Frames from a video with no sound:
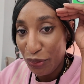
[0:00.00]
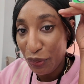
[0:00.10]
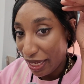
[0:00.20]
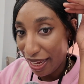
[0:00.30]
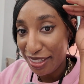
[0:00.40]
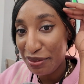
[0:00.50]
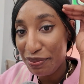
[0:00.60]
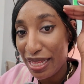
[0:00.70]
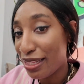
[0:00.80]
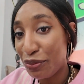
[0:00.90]
We had
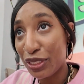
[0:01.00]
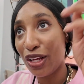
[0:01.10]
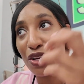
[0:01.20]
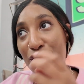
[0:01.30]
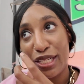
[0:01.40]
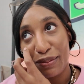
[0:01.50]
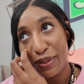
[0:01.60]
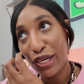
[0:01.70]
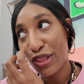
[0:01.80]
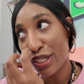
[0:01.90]
them and then we lost them.
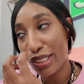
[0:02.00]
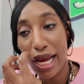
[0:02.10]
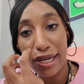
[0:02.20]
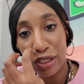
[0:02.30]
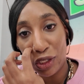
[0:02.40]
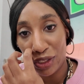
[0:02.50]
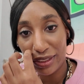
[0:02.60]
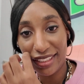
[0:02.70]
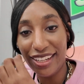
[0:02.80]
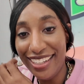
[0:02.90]
Their dad
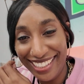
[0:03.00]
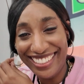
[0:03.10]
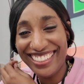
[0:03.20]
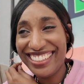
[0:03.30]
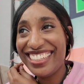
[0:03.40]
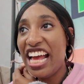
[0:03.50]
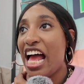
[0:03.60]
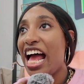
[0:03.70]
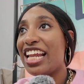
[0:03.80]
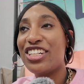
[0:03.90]
called.
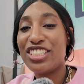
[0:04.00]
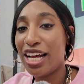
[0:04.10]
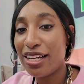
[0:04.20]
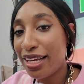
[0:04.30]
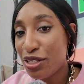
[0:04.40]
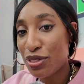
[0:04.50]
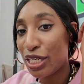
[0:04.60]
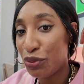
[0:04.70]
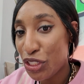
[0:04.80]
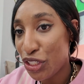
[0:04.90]
And her dad, I guess, was
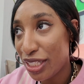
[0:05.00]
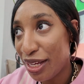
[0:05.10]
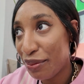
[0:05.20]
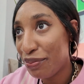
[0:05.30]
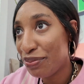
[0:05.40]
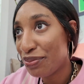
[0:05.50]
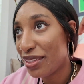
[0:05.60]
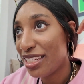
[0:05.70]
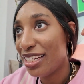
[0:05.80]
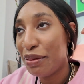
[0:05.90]
like rushing them.
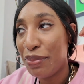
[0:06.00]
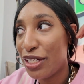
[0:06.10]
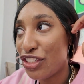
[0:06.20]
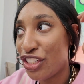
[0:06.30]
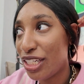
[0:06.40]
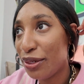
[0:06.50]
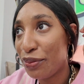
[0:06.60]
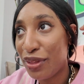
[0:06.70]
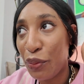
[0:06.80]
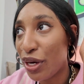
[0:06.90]
But
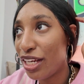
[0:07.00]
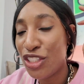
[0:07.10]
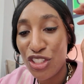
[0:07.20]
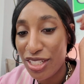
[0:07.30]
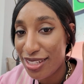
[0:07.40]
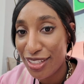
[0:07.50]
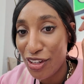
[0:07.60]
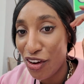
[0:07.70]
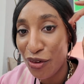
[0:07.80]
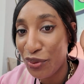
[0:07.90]
they were interested,
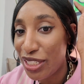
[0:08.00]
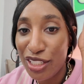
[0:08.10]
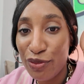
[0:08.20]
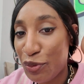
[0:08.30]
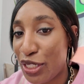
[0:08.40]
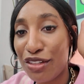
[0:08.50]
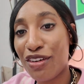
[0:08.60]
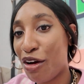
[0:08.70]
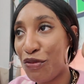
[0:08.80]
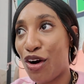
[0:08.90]
y'all. We could
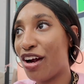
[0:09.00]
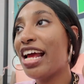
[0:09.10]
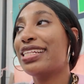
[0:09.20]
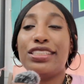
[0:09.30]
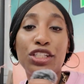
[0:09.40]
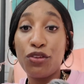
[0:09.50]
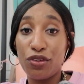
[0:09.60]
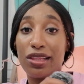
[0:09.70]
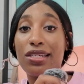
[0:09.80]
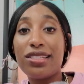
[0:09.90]
have gone far. That's the other
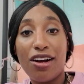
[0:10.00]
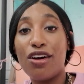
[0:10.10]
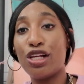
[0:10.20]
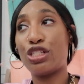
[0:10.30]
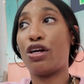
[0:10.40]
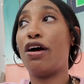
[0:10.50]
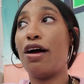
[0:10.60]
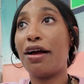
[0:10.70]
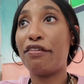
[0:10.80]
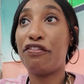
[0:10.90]
thing. This con is
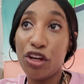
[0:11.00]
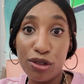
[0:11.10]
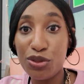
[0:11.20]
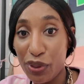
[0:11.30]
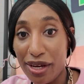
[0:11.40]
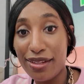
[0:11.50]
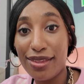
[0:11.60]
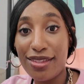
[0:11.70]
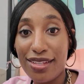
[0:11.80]
filled with